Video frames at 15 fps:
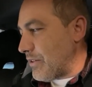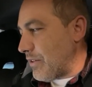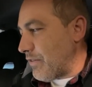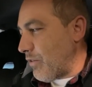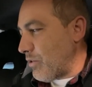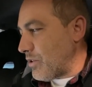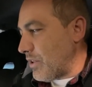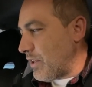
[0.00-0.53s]

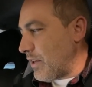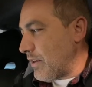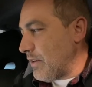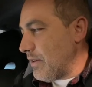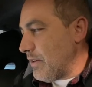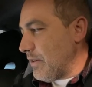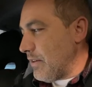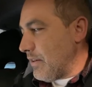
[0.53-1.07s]
unfortunately.
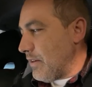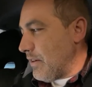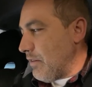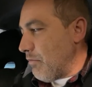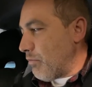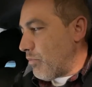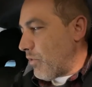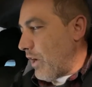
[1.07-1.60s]

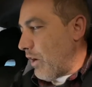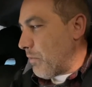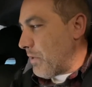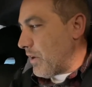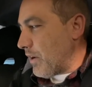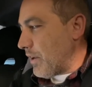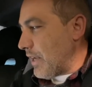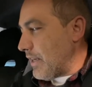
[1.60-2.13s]
Probably would have been
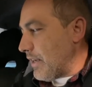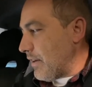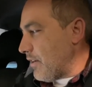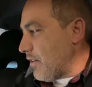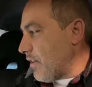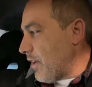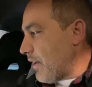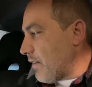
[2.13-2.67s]
a good idea to
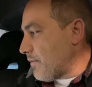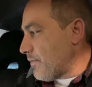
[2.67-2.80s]
do that.